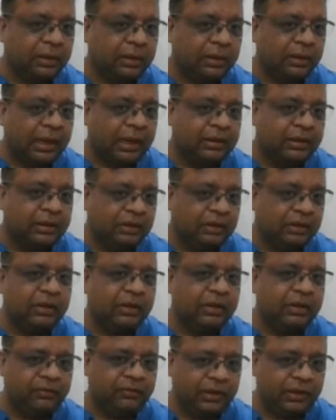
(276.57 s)
And even
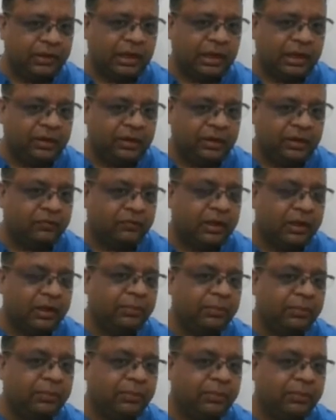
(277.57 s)
in real life, like
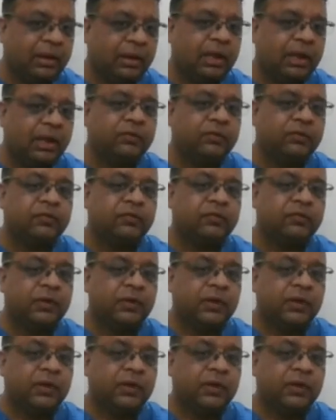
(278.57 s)
I'm in real life,